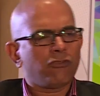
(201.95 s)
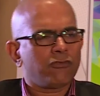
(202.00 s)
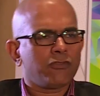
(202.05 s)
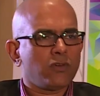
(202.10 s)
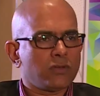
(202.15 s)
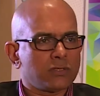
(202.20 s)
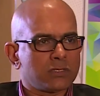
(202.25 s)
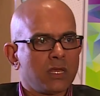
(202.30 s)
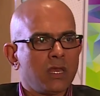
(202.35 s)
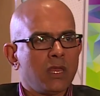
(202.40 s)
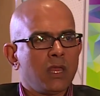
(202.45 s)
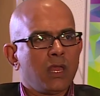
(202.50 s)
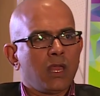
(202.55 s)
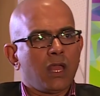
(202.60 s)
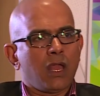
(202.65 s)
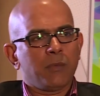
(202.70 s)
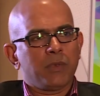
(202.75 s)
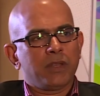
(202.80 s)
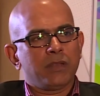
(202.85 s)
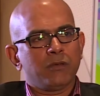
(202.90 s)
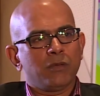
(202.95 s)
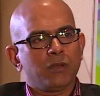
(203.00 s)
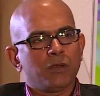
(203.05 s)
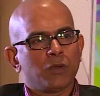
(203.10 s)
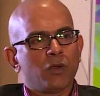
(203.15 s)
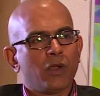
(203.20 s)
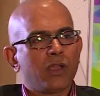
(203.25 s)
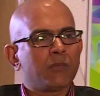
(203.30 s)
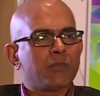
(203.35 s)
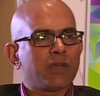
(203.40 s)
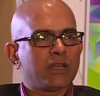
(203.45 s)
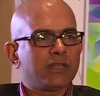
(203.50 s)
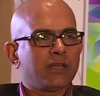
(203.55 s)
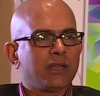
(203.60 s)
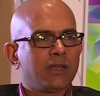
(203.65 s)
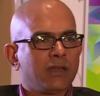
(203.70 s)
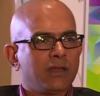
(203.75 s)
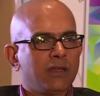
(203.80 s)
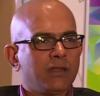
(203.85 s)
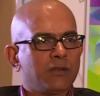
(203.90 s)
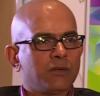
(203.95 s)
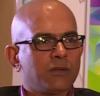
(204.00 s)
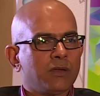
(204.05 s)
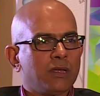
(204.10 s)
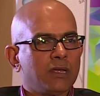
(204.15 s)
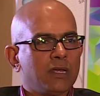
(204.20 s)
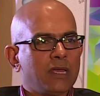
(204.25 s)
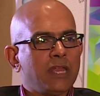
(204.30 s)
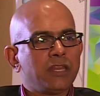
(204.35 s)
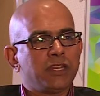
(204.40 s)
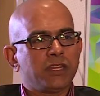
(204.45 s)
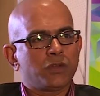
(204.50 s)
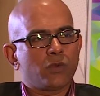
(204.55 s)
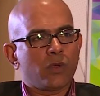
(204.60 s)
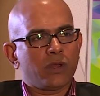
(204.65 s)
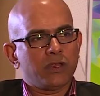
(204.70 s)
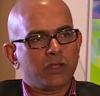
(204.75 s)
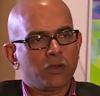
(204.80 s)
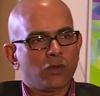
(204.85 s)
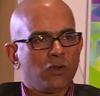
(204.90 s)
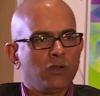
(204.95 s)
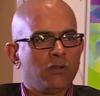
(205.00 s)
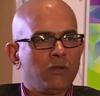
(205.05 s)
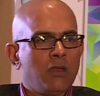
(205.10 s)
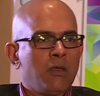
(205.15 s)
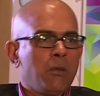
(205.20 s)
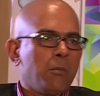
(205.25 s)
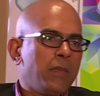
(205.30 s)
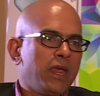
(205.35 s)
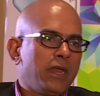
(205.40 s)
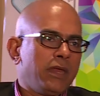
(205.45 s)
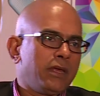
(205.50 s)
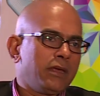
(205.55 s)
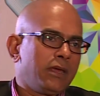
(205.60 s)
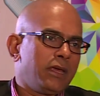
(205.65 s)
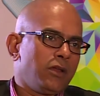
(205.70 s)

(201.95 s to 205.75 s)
Of course, I mean, going by the 80-20 rule, meaning